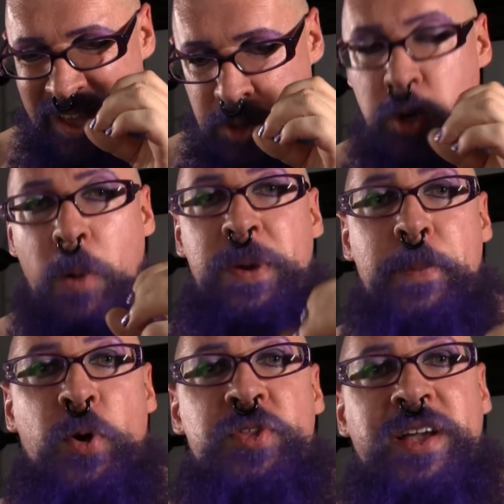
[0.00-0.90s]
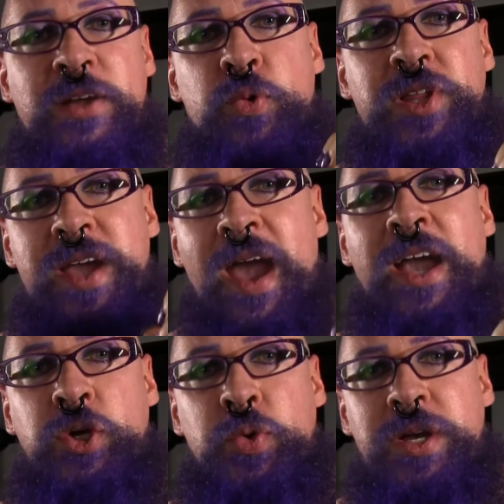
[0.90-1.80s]
there are people that get really
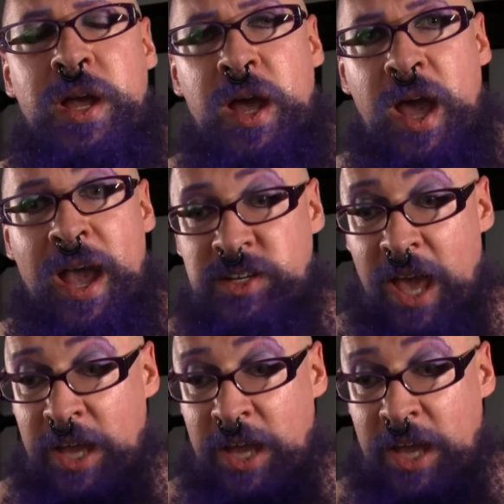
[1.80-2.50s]
angry at,